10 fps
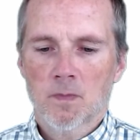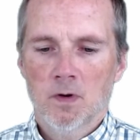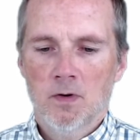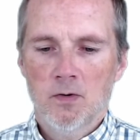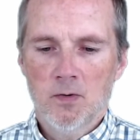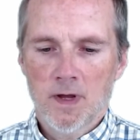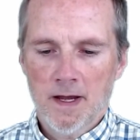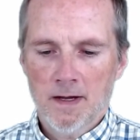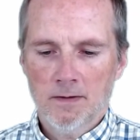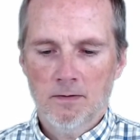who
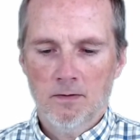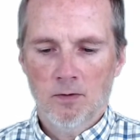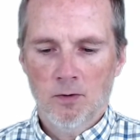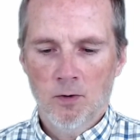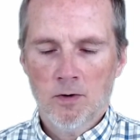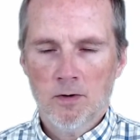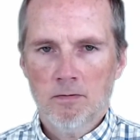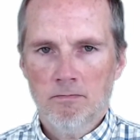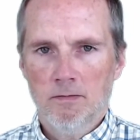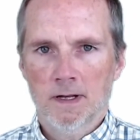can order
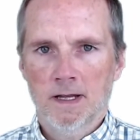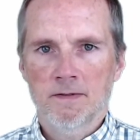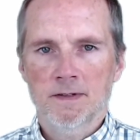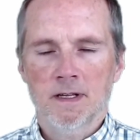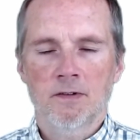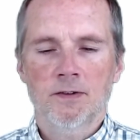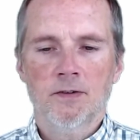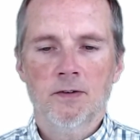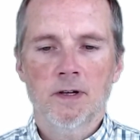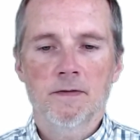a given set of
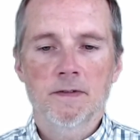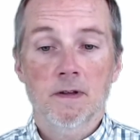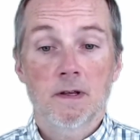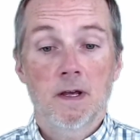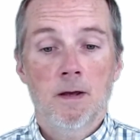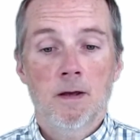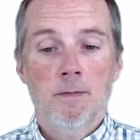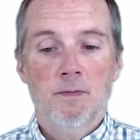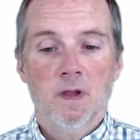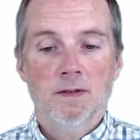alternatives.
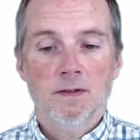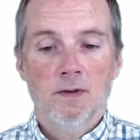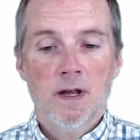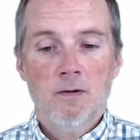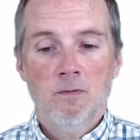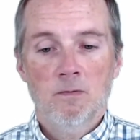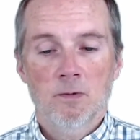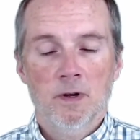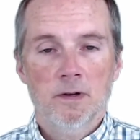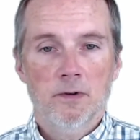So now what we're
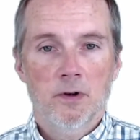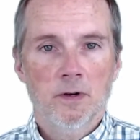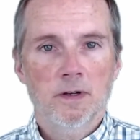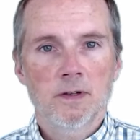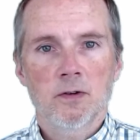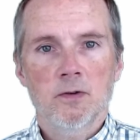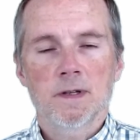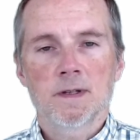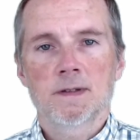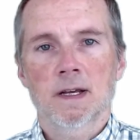going to do
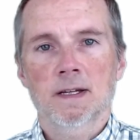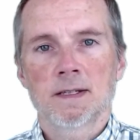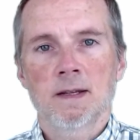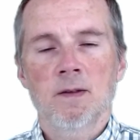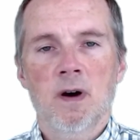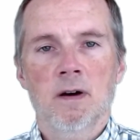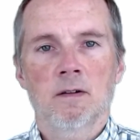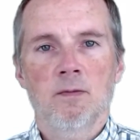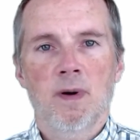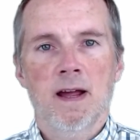is extend the model
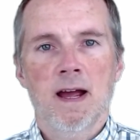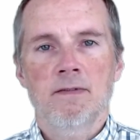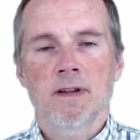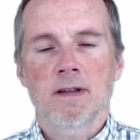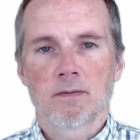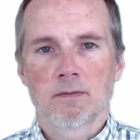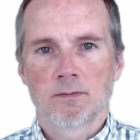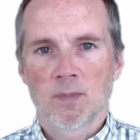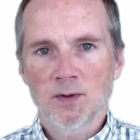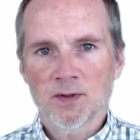by having
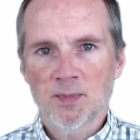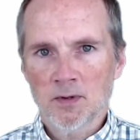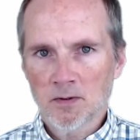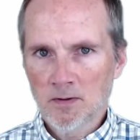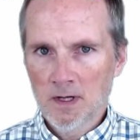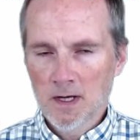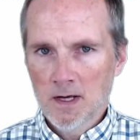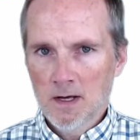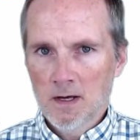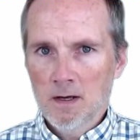multiple
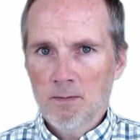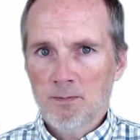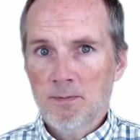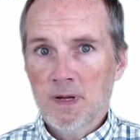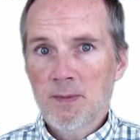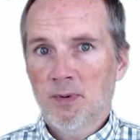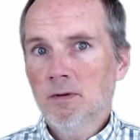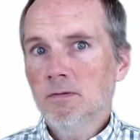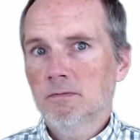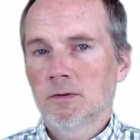
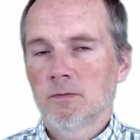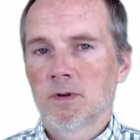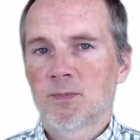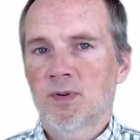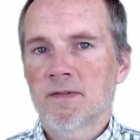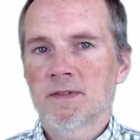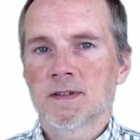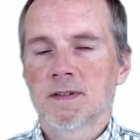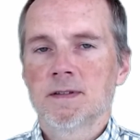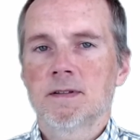people with
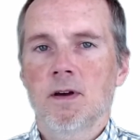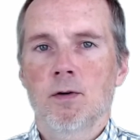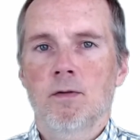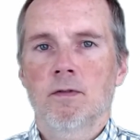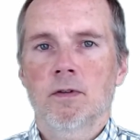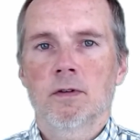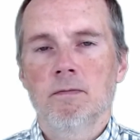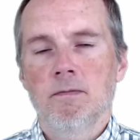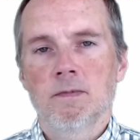preferences over